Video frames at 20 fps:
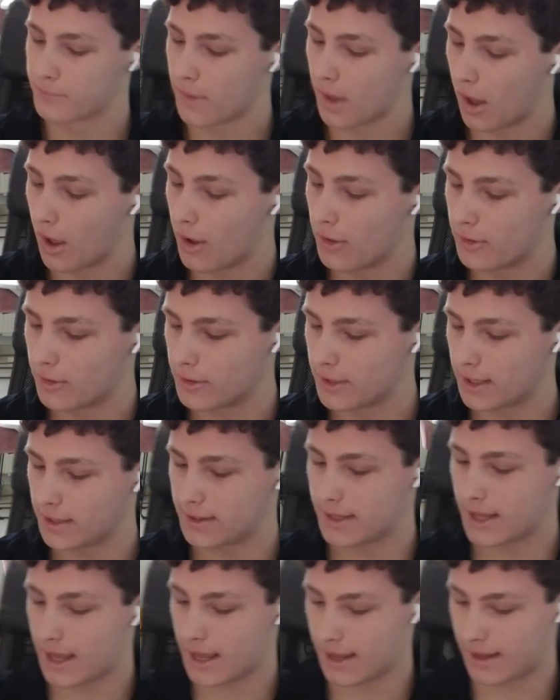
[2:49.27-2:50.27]
Other than
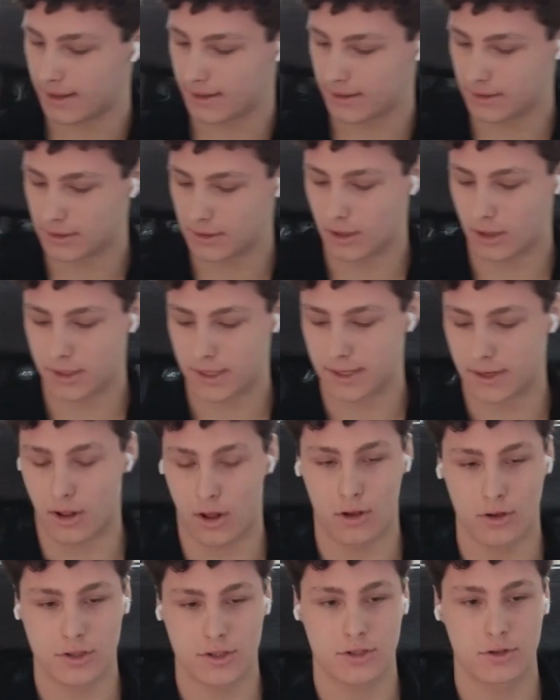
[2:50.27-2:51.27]
that, it
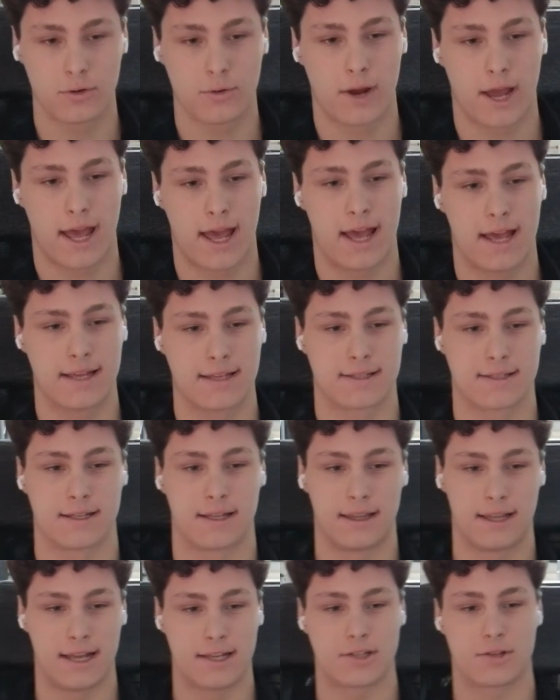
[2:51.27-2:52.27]
also has
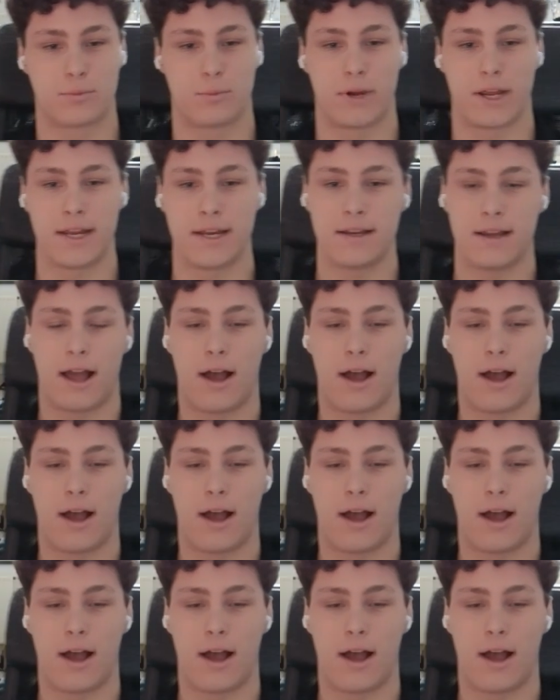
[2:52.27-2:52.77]
less weight.